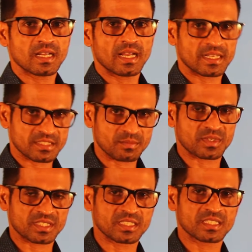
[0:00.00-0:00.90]
As a
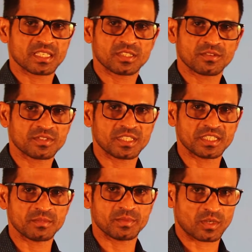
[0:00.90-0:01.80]
percentage of
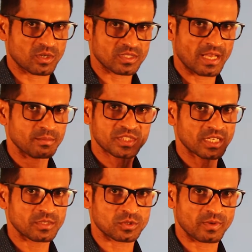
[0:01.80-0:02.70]
GDP, not the
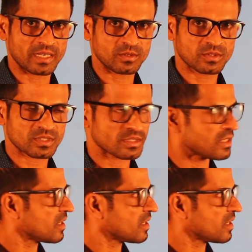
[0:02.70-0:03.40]
absolute values.